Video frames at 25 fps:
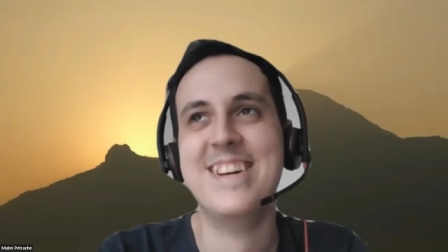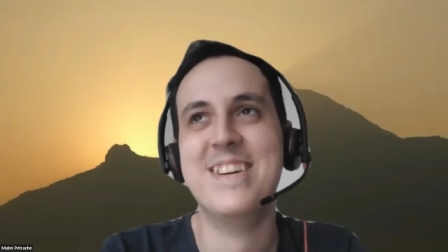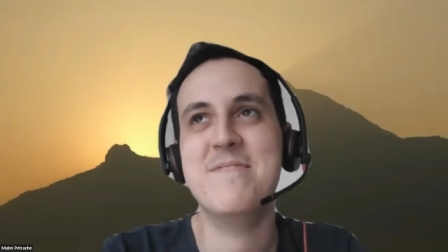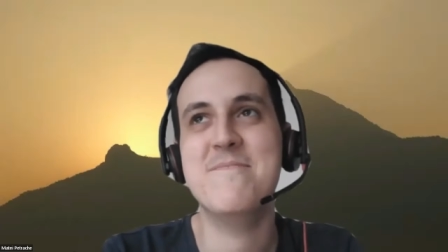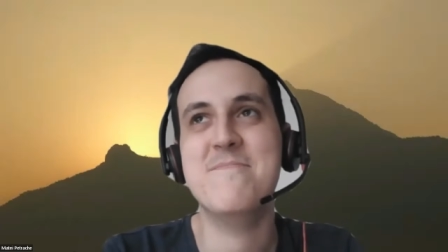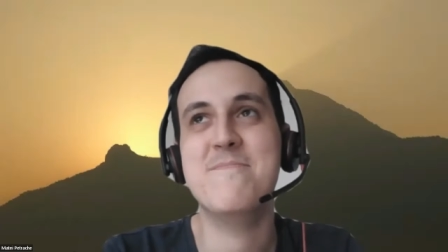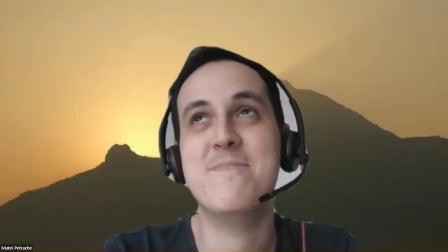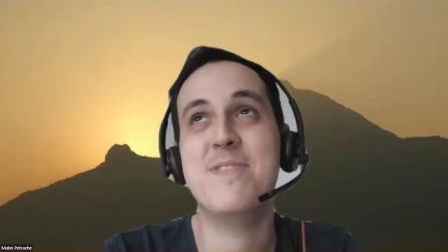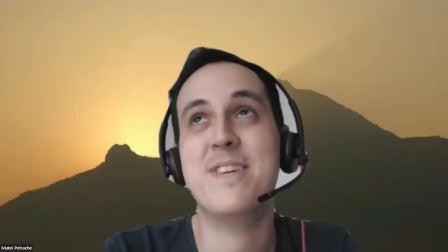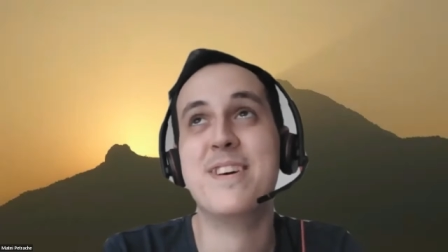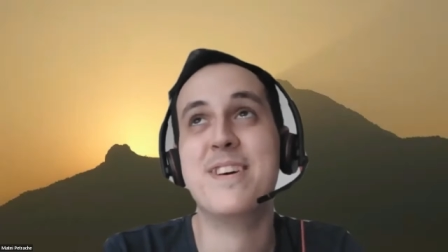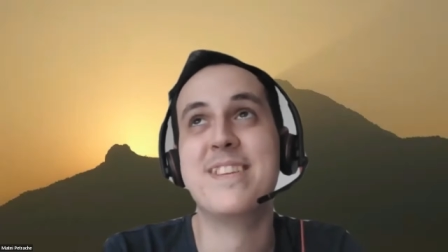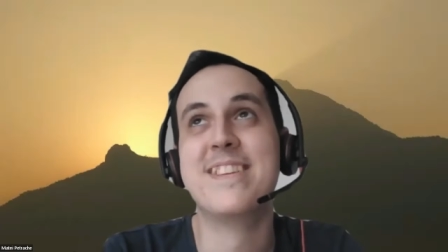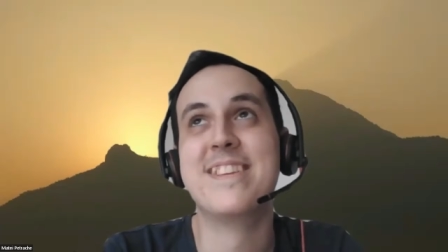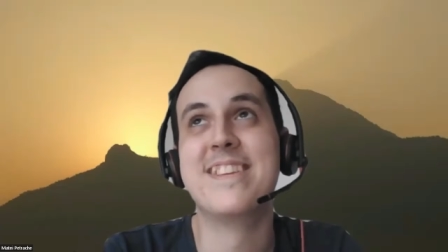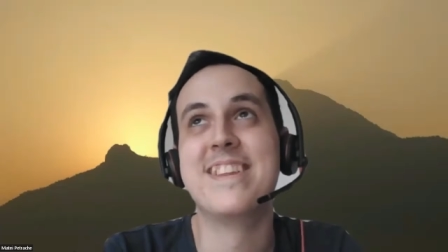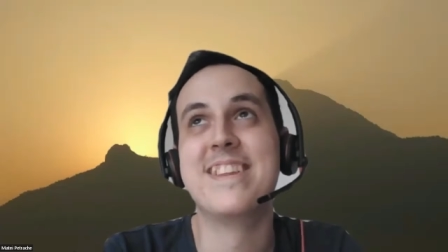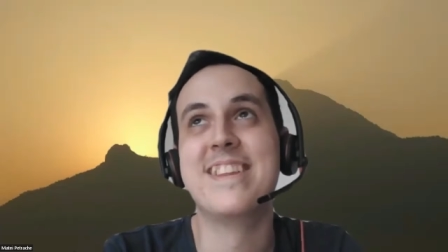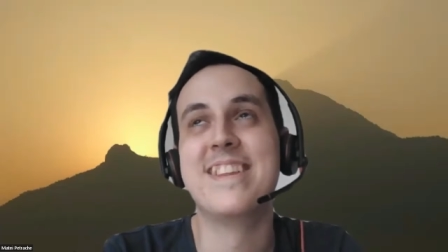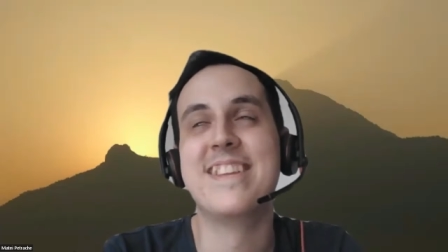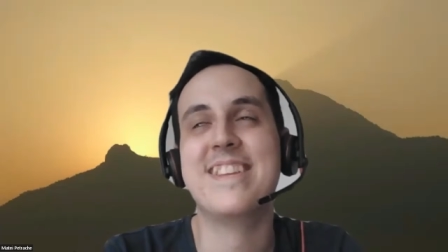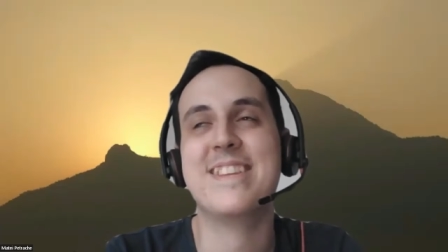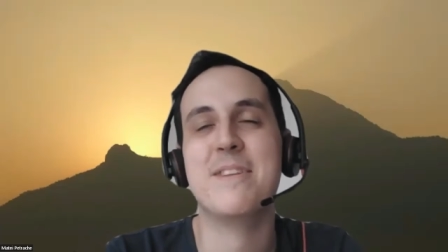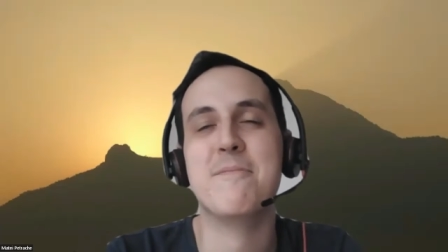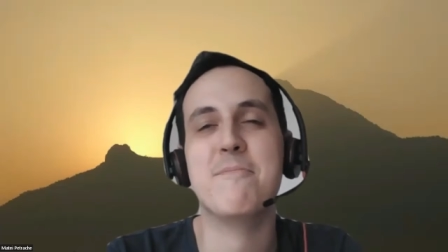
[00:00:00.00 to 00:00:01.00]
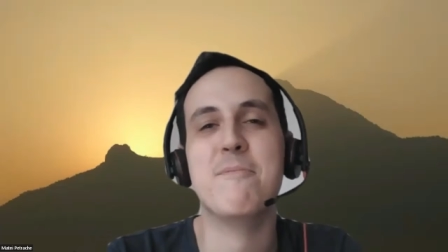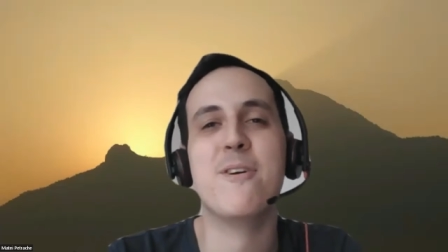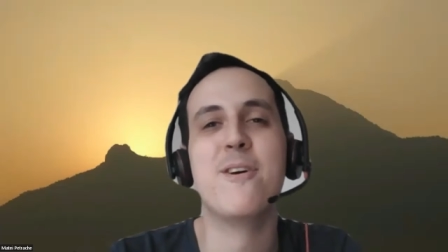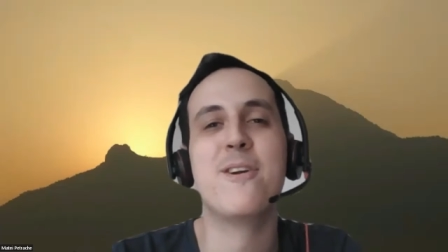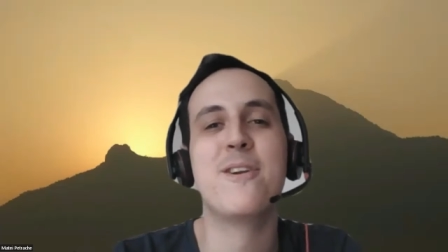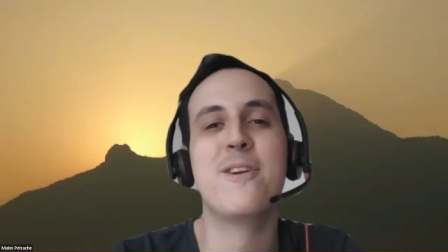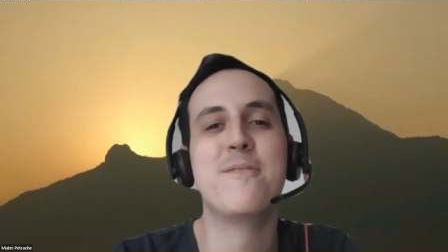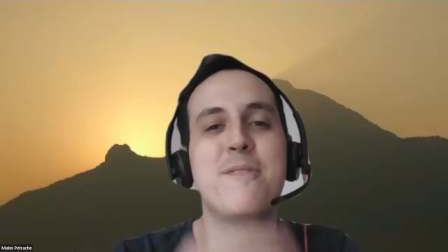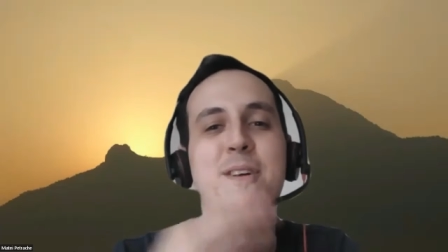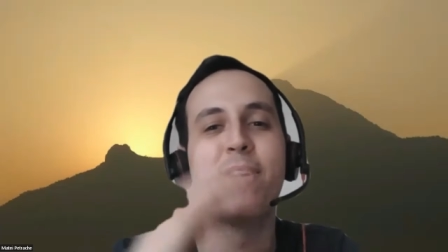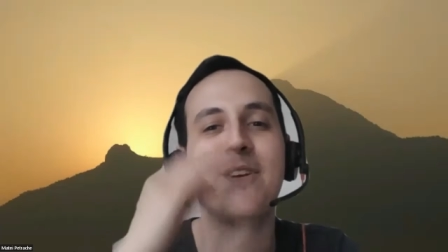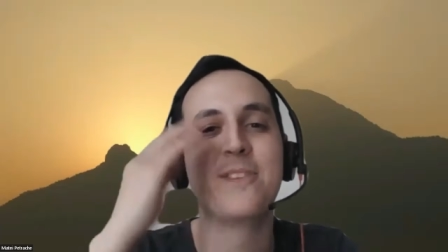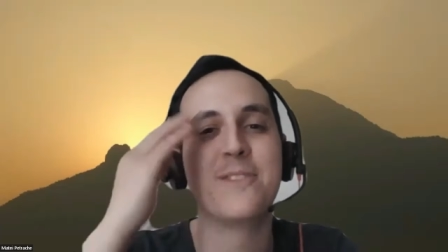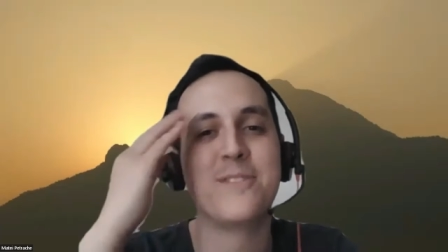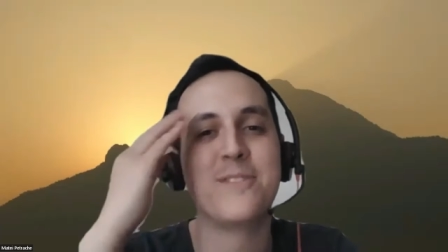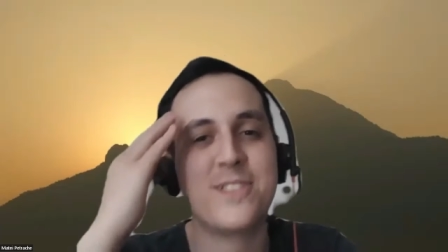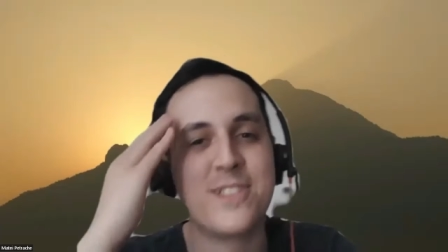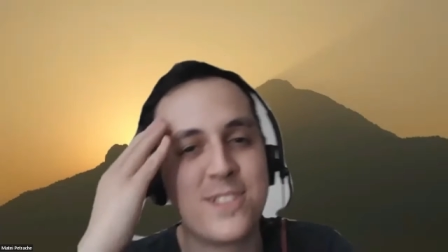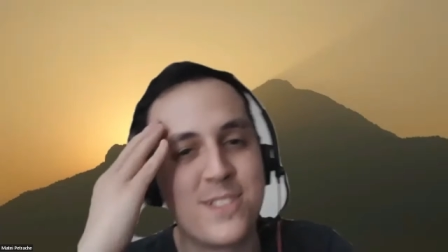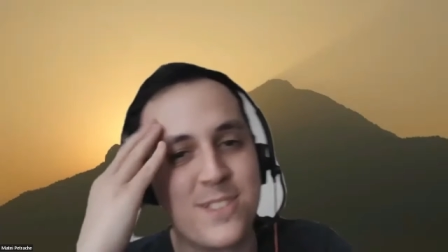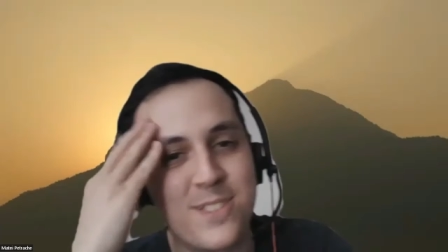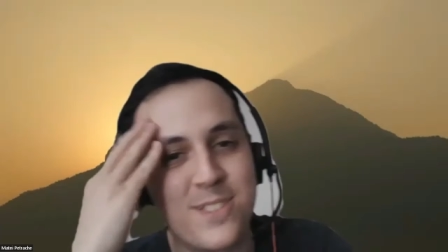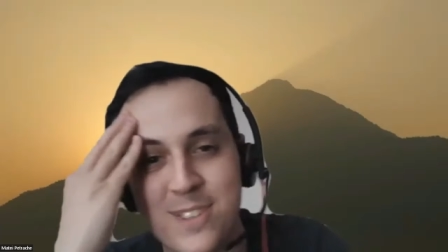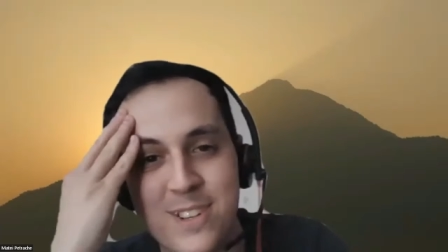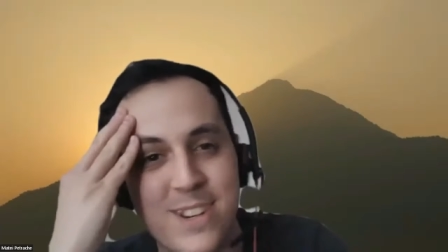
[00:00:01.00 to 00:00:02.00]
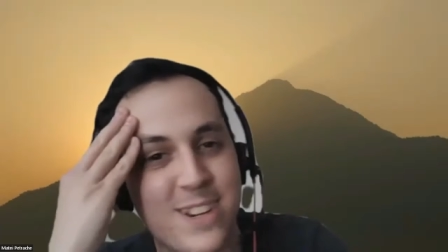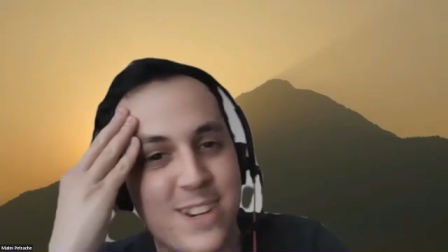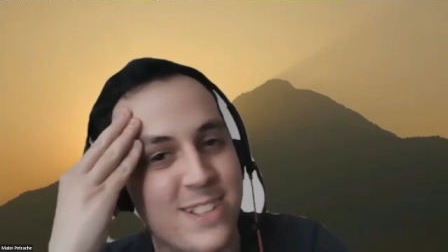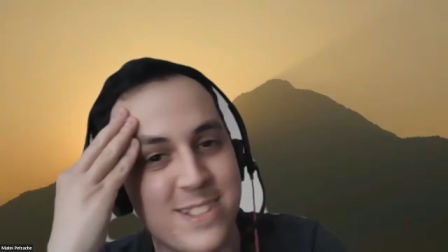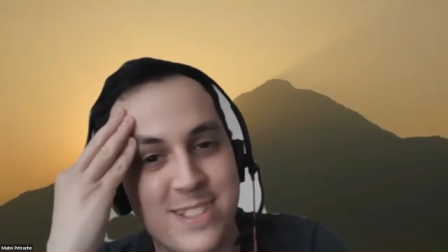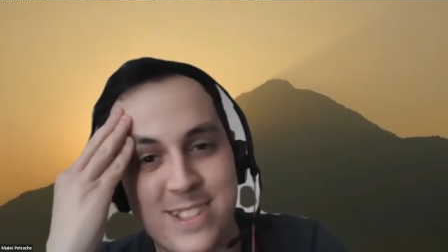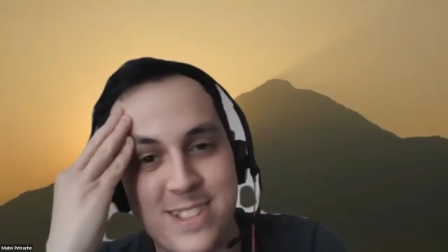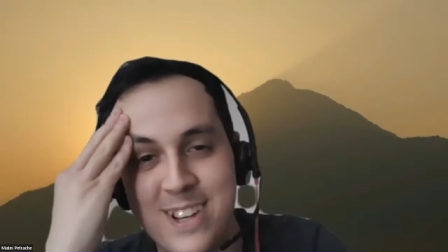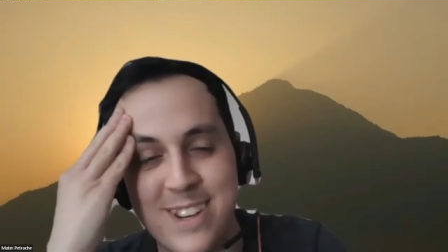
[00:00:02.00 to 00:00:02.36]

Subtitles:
but the more you practice, just you realize,